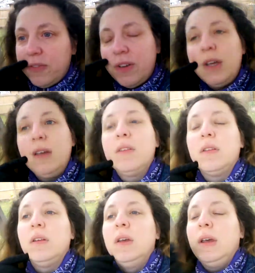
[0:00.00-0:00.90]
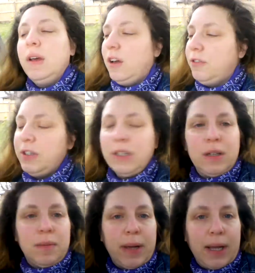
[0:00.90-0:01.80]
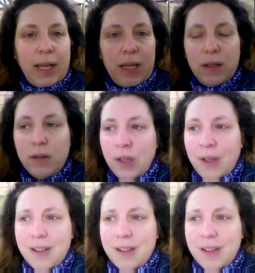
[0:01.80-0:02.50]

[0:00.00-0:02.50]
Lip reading: face and I'll feel it in my hand.